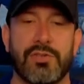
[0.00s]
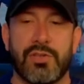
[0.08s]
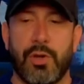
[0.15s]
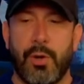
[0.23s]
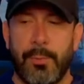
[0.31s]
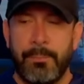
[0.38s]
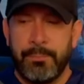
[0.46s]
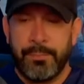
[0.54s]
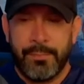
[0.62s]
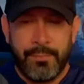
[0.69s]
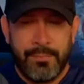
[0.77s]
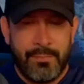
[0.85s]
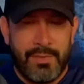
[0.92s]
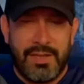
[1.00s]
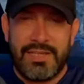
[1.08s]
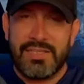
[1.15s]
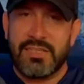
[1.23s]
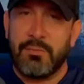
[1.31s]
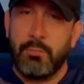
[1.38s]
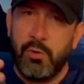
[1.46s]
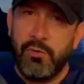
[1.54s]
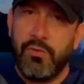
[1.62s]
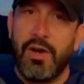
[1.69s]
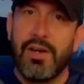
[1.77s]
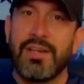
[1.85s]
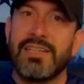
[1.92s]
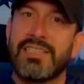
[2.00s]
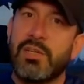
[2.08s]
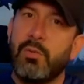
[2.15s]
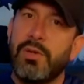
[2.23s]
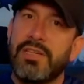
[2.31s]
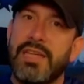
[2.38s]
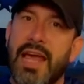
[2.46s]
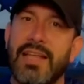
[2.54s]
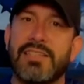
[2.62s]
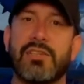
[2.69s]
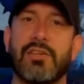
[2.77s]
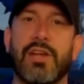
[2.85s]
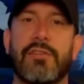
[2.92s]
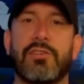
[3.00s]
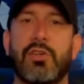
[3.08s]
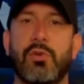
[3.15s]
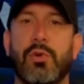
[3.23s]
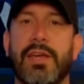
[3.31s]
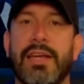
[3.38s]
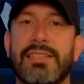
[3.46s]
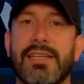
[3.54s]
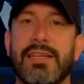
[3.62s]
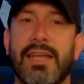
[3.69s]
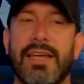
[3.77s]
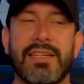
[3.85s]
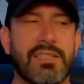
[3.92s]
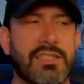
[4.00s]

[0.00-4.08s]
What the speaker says: So let's move on. Let's see what Dallas is going to have to do against Atlanta.